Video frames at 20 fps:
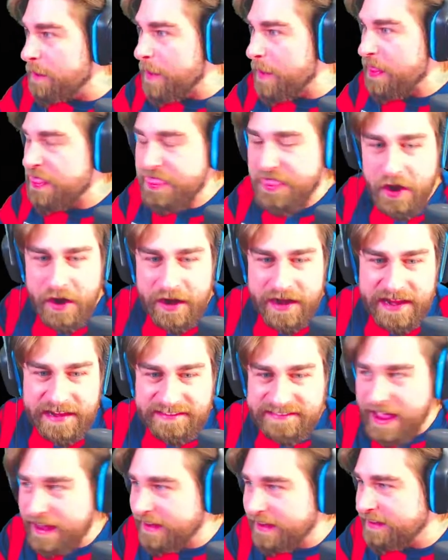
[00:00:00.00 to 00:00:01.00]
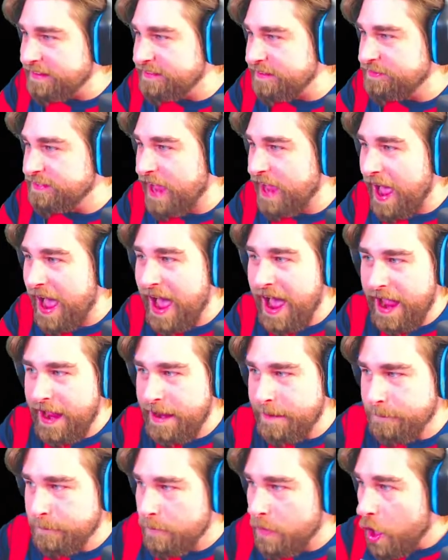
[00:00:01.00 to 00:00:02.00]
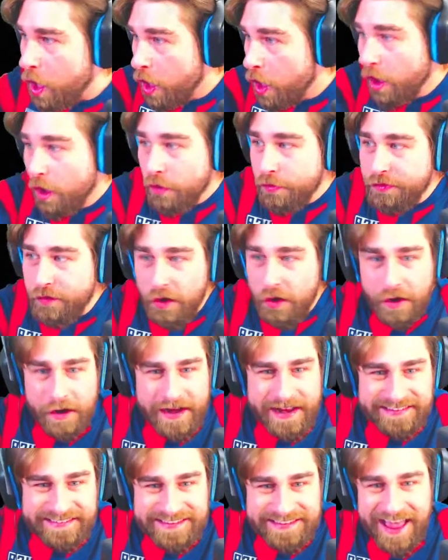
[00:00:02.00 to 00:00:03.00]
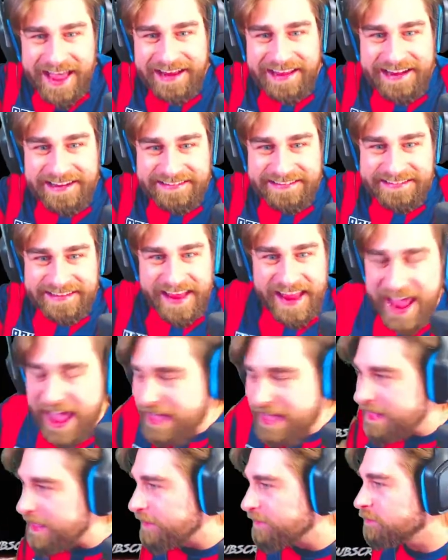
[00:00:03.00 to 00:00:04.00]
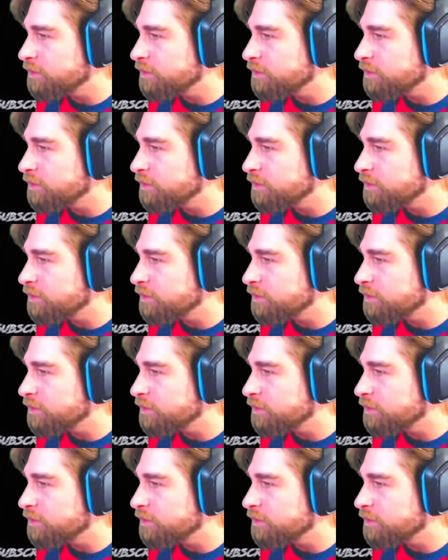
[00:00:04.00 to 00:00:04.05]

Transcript: them a 30 seconds of time. 30 seconds, and they